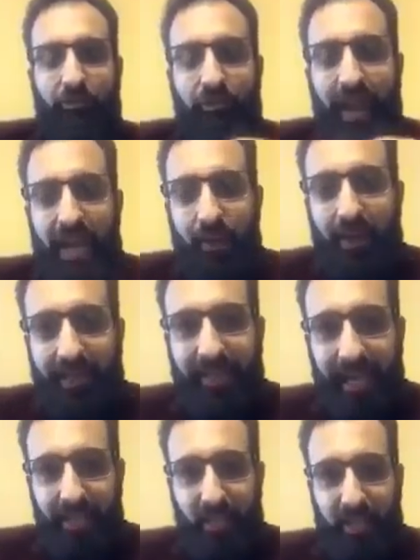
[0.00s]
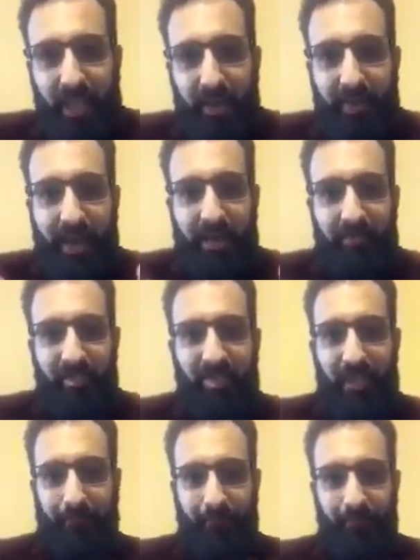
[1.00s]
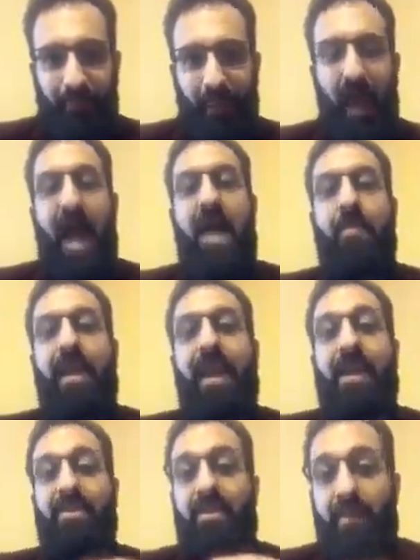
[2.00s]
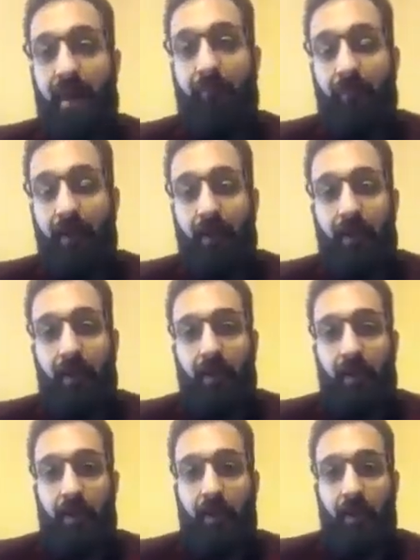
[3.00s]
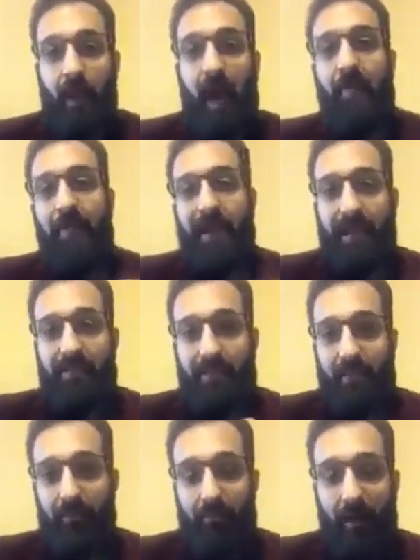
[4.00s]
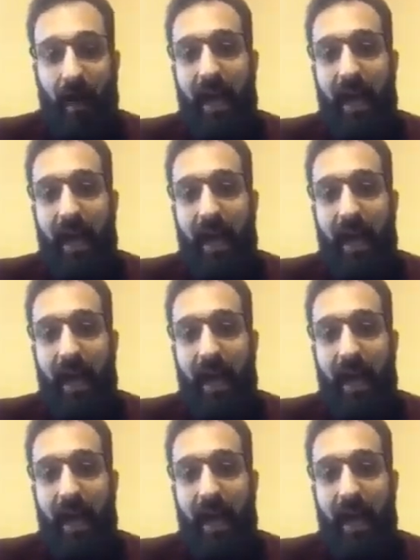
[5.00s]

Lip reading: or for anyone tied to the Iranian regime. I am against them. I am against them.